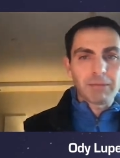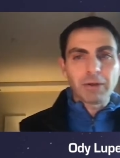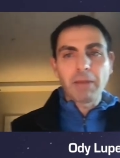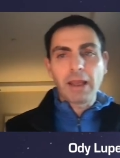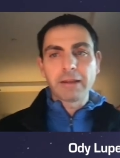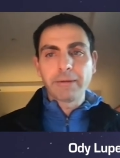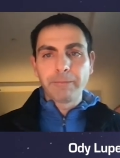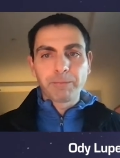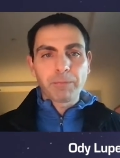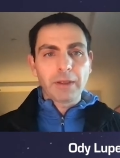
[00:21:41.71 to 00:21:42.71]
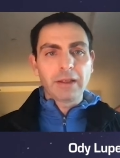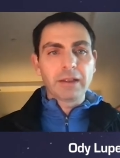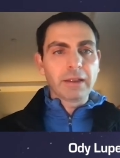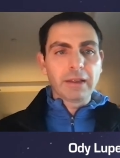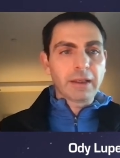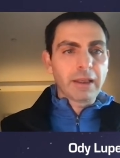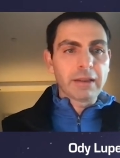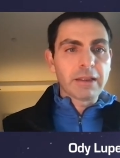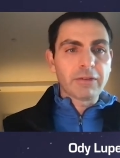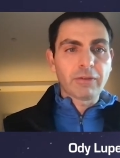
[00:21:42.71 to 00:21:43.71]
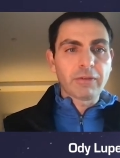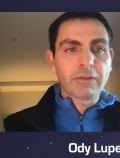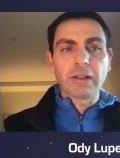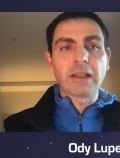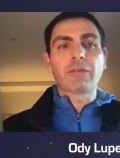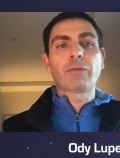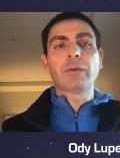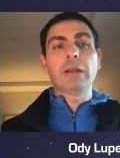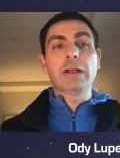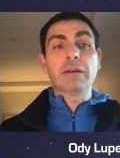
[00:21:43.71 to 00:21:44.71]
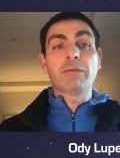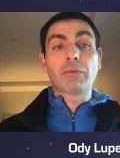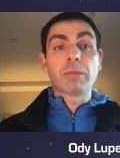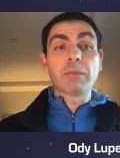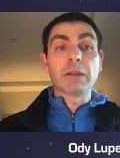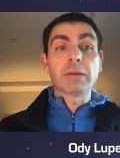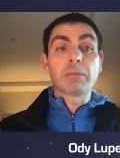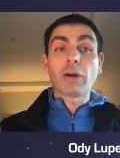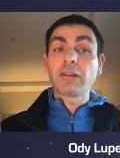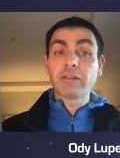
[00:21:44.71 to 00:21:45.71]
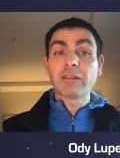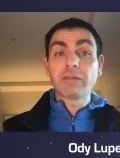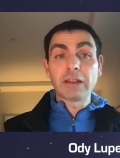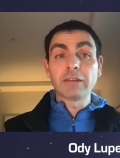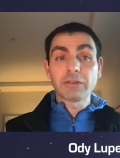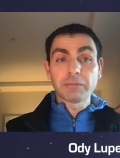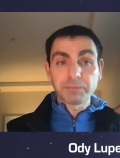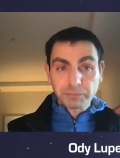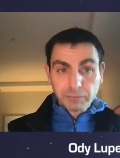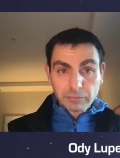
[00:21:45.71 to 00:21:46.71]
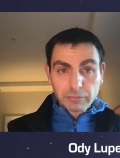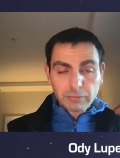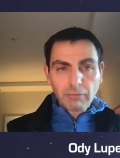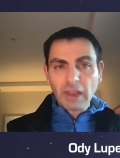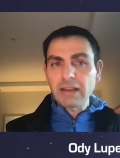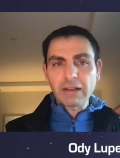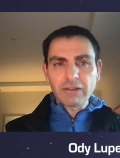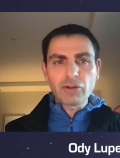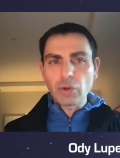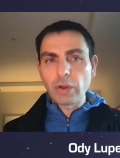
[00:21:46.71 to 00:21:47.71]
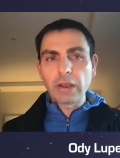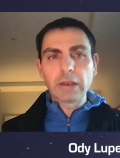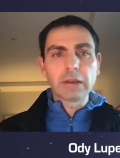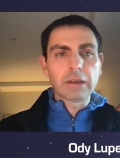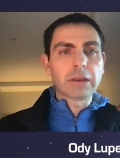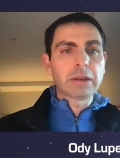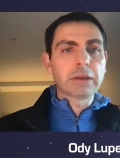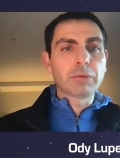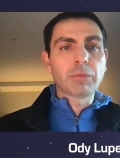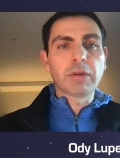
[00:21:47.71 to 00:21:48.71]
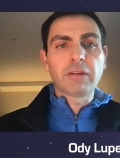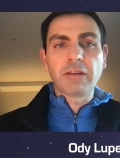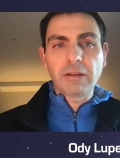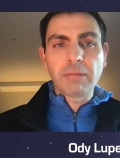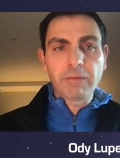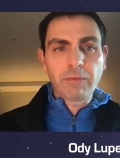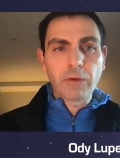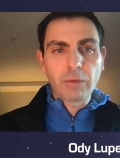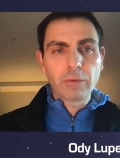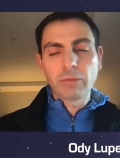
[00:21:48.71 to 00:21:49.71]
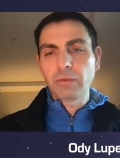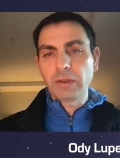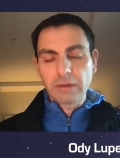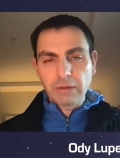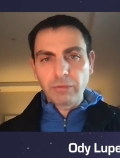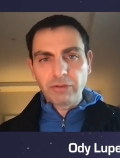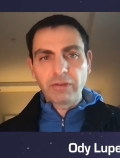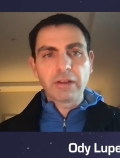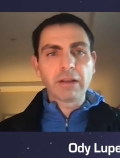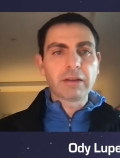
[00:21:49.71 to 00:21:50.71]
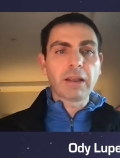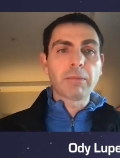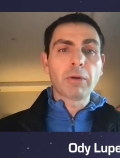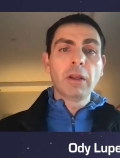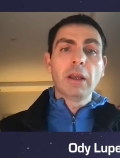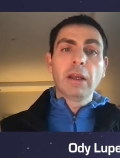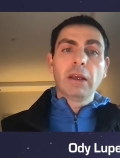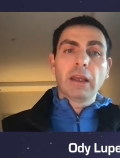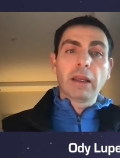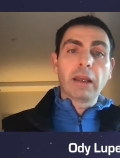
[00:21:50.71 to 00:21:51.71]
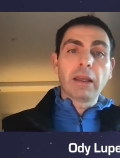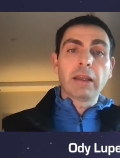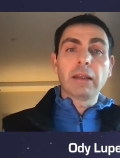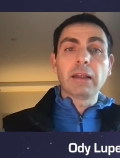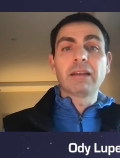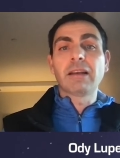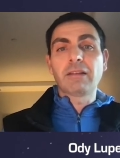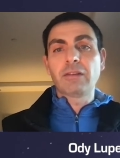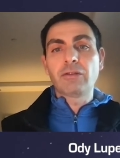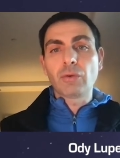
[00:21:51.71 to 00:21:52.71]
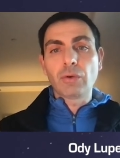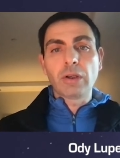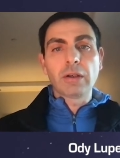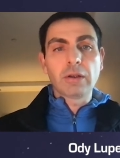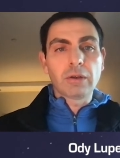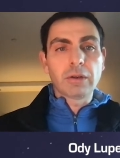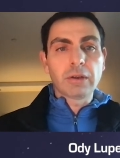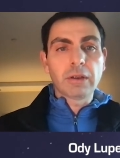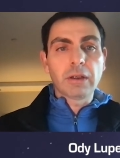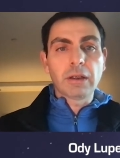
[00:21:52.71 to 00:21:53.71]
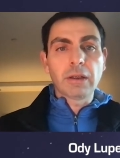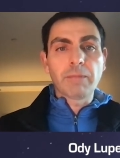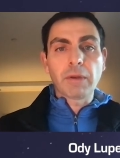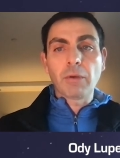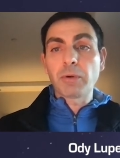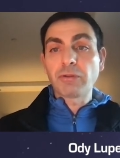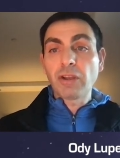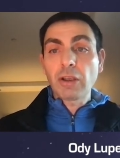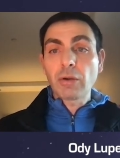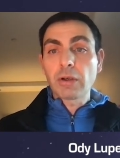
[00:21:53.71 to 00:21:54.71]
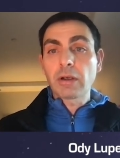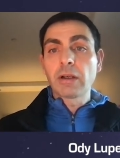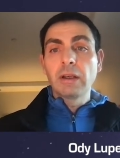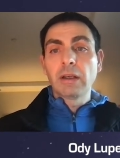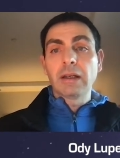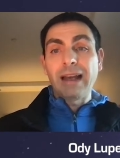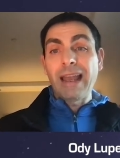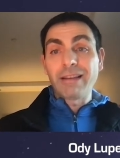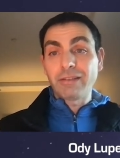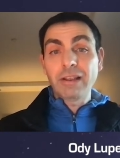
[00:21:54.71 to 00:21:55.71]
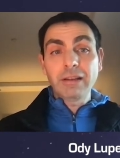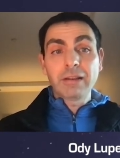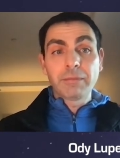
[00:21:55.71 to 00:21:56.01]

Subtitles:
command. And again, this selects from the process events. It does a join with system info, which is another table. And it does the join on a particular asset